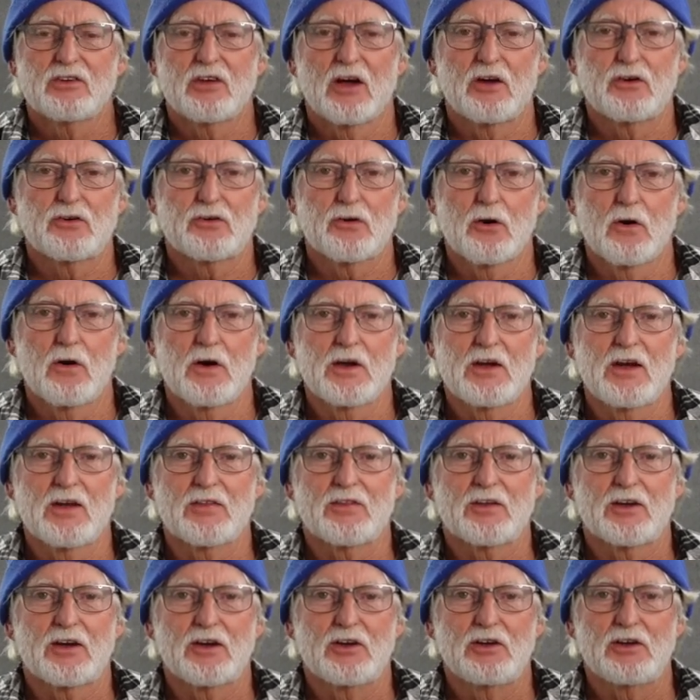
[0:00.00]
So try and
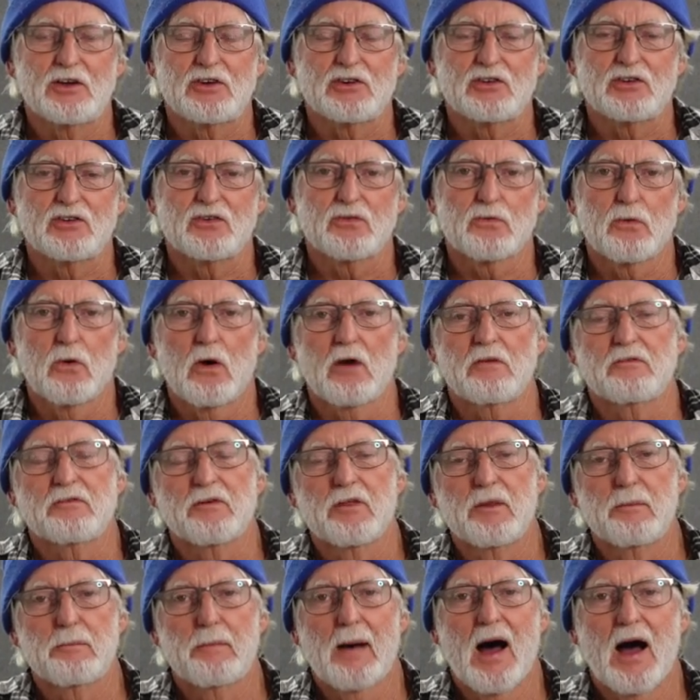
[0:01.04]
get the conditions right for
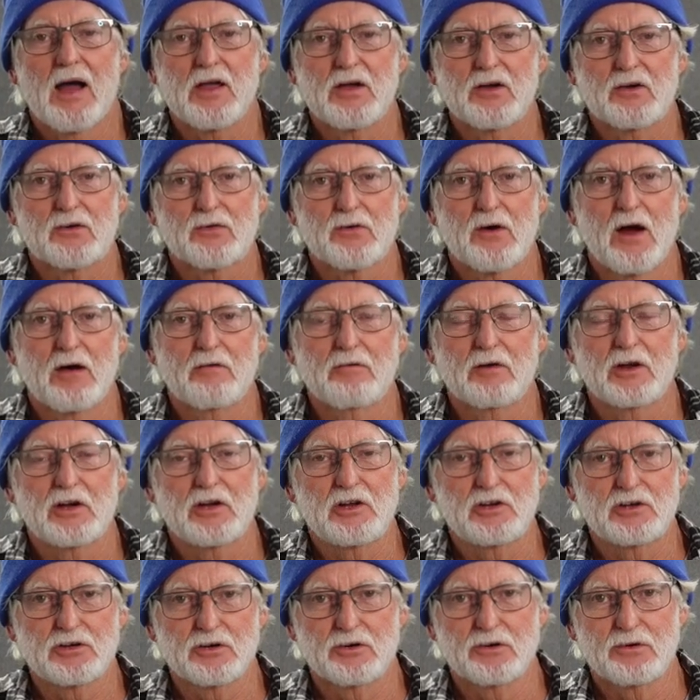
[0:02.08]
the bar you're
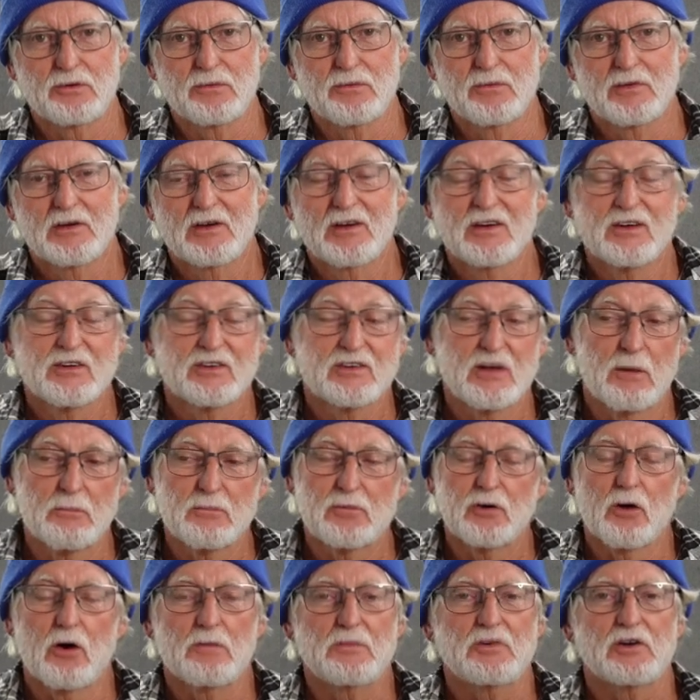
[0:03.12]
travelling to.
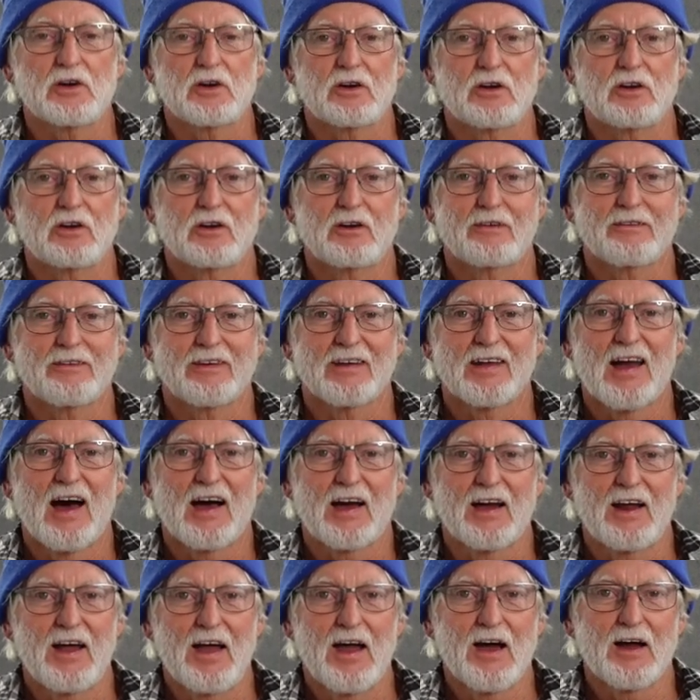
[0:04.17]
Sometimes you can
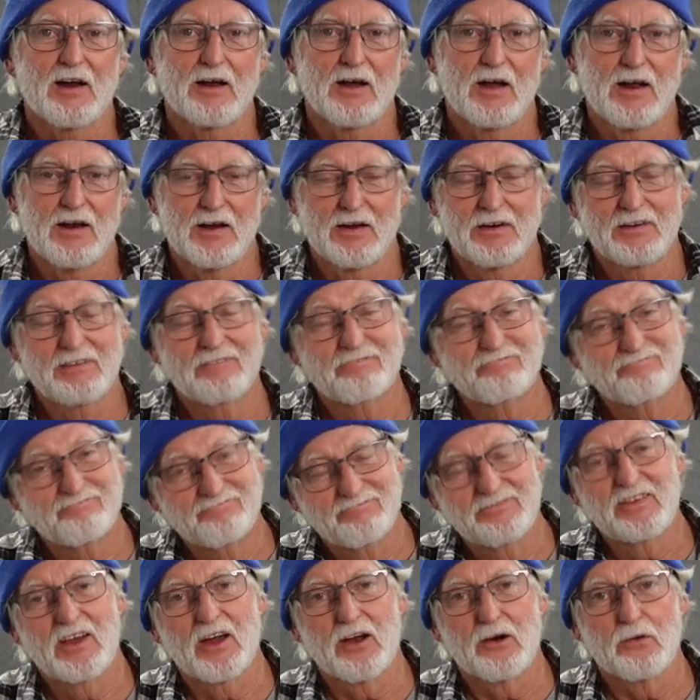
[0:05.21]
luck it out and
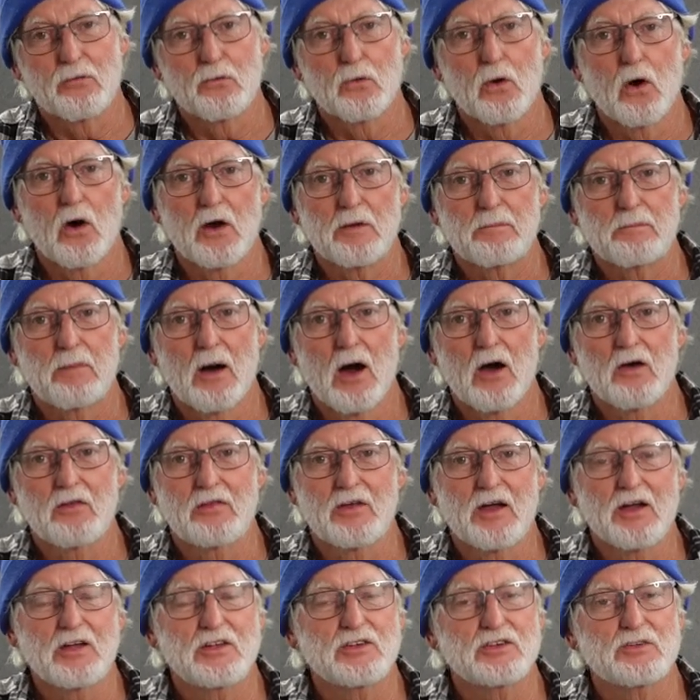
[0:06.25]
get it right both
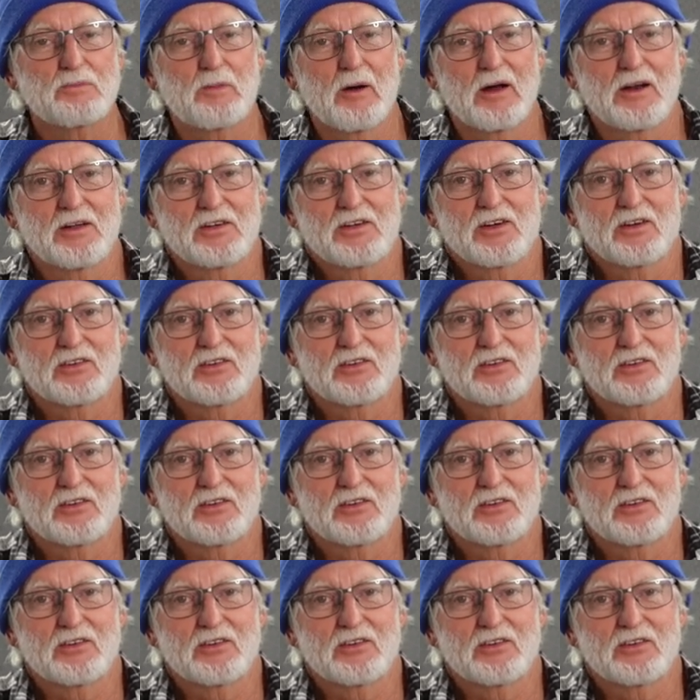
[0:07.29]
ends, but it